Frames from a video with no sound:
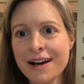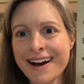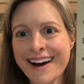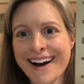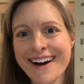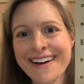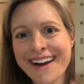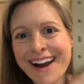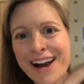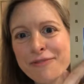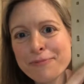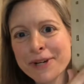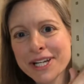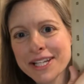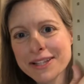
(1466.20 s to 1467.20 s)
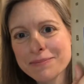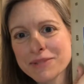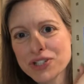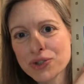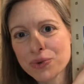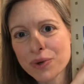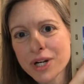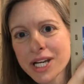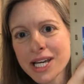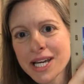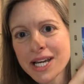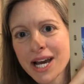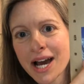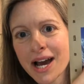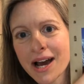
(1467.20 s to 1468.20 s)
Okay, I've put in the majority
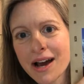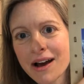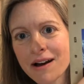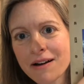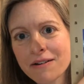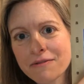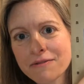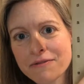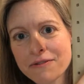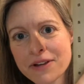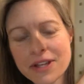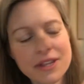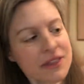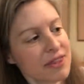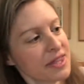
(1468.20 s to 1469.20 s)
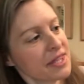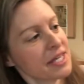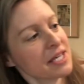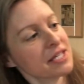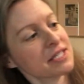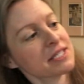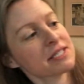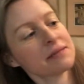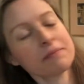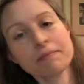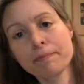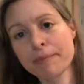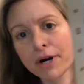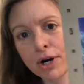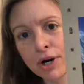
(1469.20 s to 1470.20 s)
of this
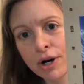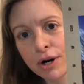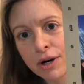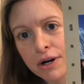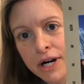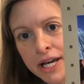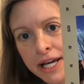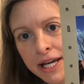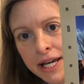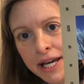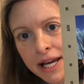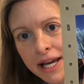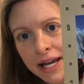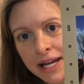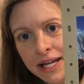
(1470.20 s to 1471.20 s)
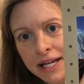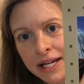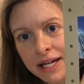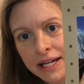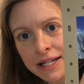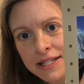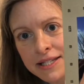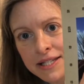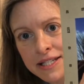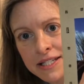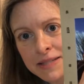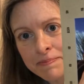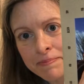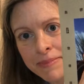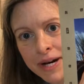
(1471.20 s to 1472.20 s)
bird and this
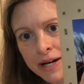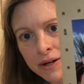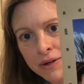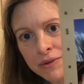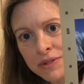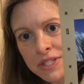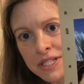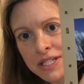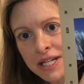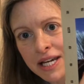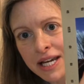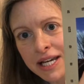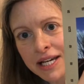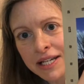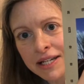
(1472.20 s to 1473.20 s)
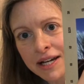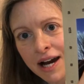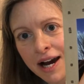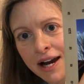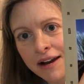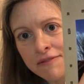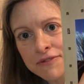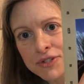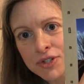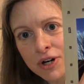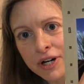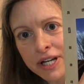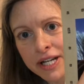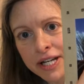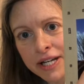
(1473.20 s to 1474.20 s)
boat, and I've
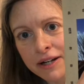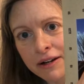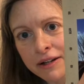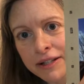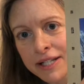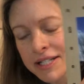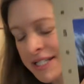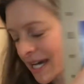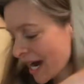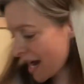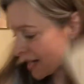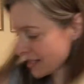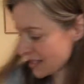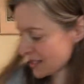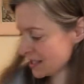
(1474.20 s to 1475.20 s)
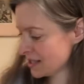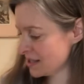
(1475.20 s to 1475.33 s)
started in on this hat.